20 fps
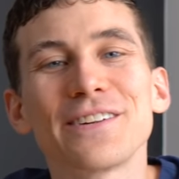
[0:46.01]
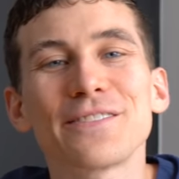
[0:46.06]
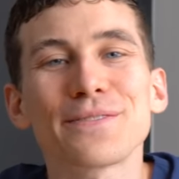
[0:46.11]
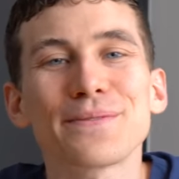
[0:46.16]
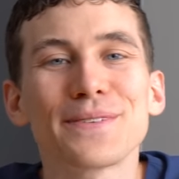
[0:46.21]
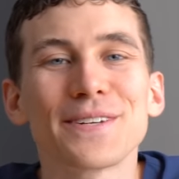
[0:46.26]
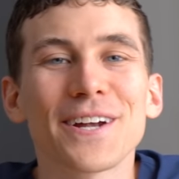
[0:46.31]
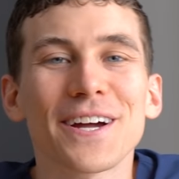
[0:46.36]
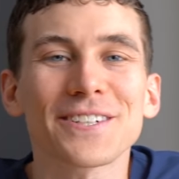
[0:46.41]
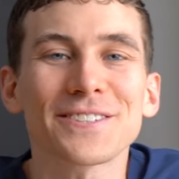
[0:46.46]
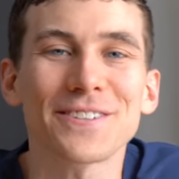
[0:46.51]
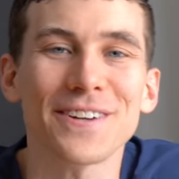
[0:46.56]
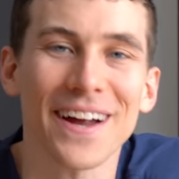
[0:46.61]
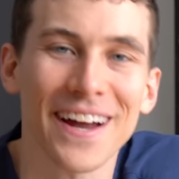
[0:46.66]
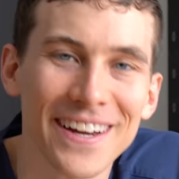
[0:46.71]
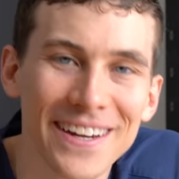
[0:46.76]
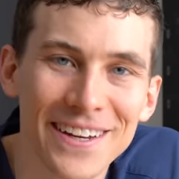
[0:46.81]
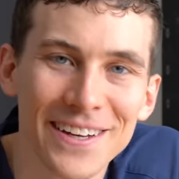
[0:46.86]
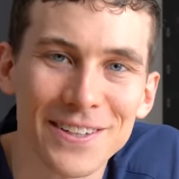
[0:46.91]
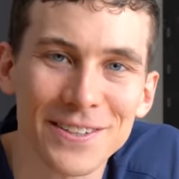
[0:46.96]
here from the Dr.
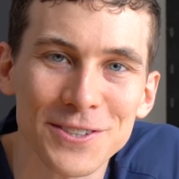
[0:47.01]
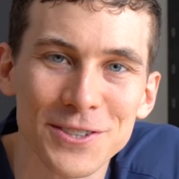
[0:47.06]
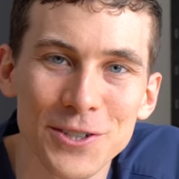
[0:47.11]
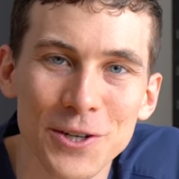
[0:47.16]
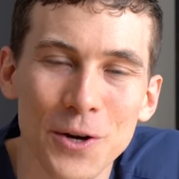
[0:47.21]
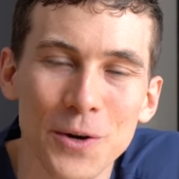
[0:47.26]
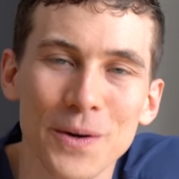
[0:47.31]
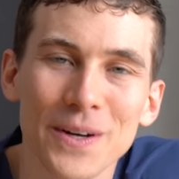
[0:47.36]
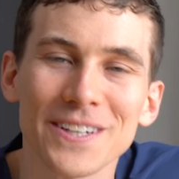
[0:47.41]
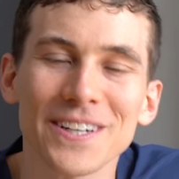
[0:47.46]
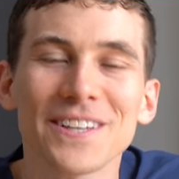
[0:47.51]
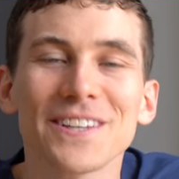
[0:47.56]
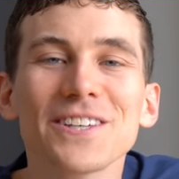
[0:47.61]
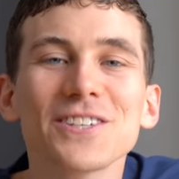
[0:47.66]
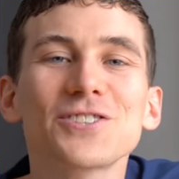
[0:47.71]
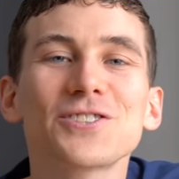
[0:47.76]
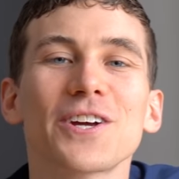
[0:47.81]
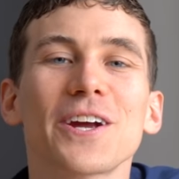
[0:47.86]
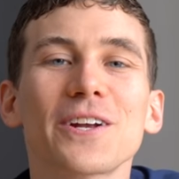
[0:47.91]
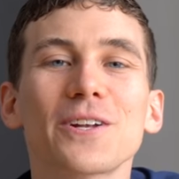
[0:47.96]
Eye Health Show. And on
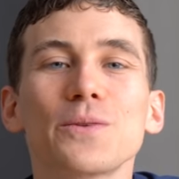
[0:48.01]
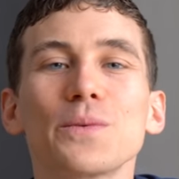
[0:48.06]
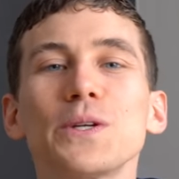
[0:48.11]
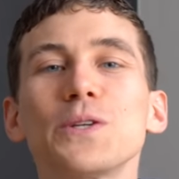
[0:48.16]
this channel,